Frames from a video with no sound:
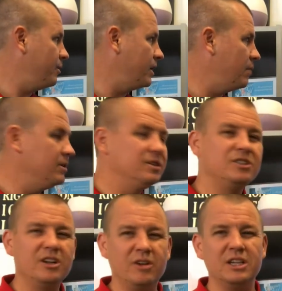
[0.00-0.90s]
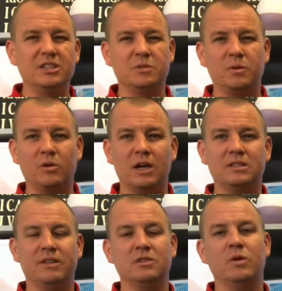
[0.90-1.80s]
Okay, but degeneration is
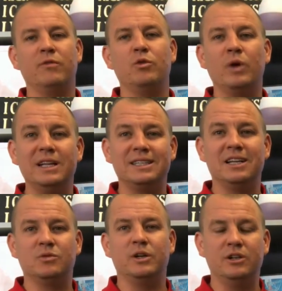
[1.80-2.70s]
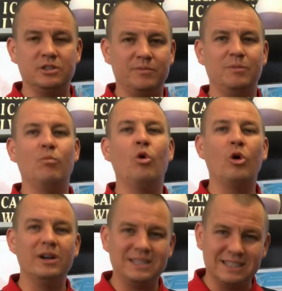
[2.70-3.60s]
progressive. That's why if you wait 10, 20 years, there's going to be
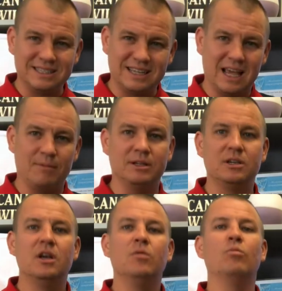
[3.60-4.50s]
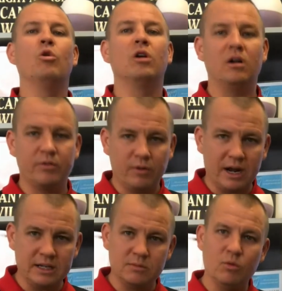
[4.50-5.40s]
more disc damage, more
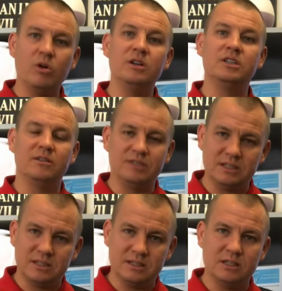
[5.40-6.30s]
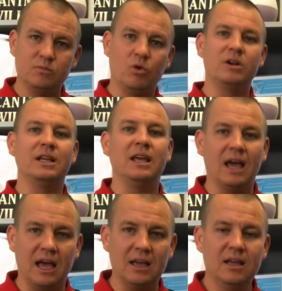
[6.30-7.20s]
arthritis, more degenerative disc disease, more
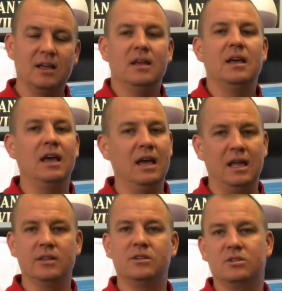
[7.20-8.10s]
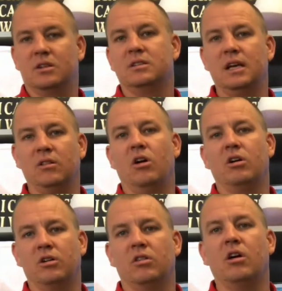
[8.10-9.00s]
decay, and it's just going to take
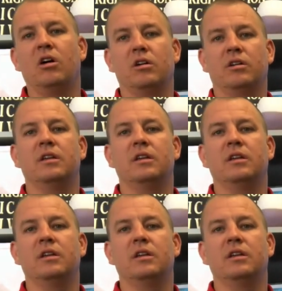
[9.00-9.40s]
longer and longer to